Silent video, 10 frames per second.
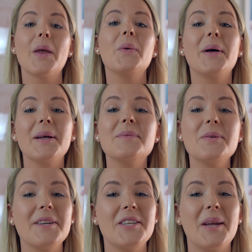Welcome to
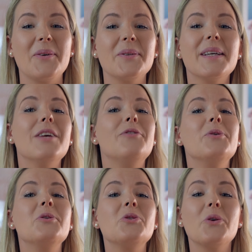my channel. If you
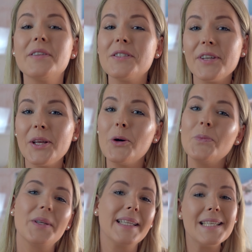enjoy this video,
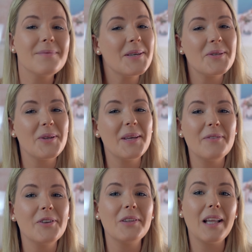please make sure you
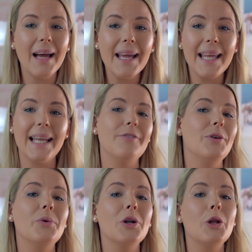give it a like, and if
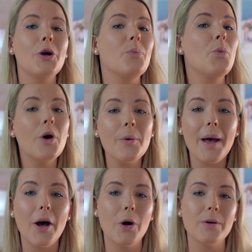you want to learn more
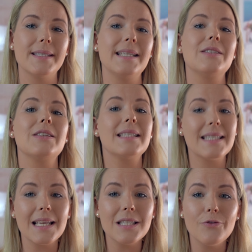about hosting
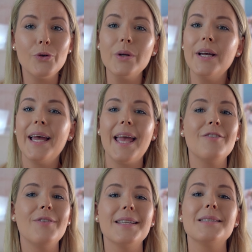successful
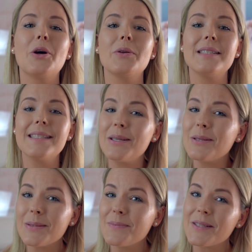events, consider
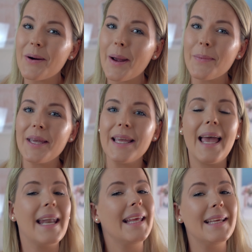subscribing
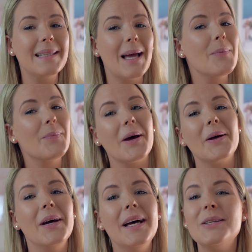and hit that
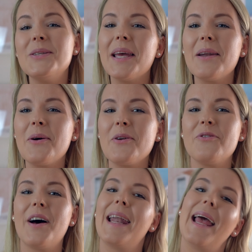bell to get
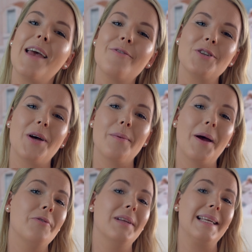notified every time
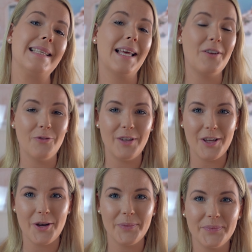I release a new
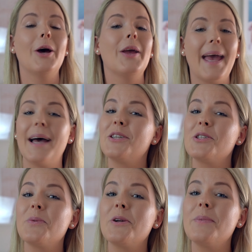video. Okay, I
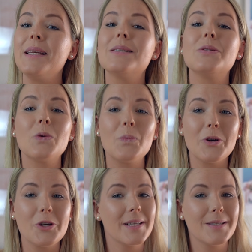just want to be
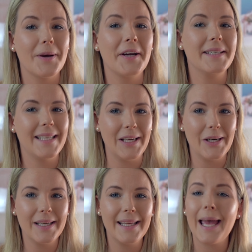super transparent
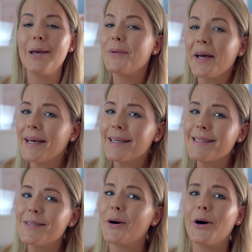here.
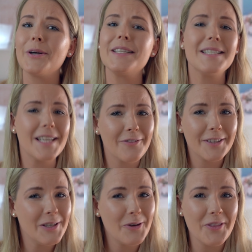KPIs are
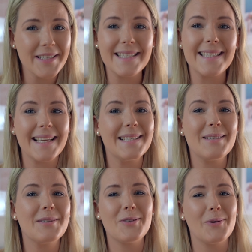definitely not the
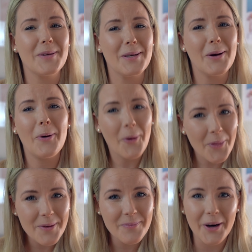sexiest topic
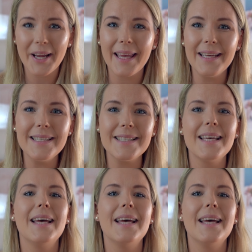on the market.